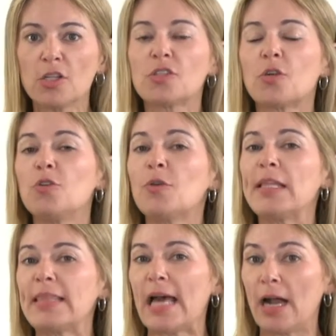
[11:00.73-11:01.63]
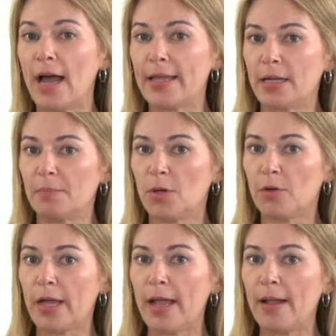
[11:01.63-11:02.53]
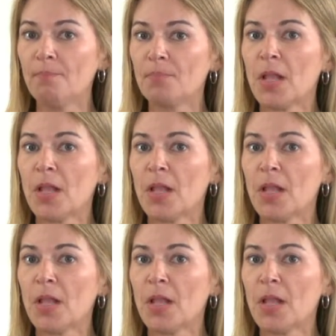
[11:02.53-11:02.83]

so you get that item, okay?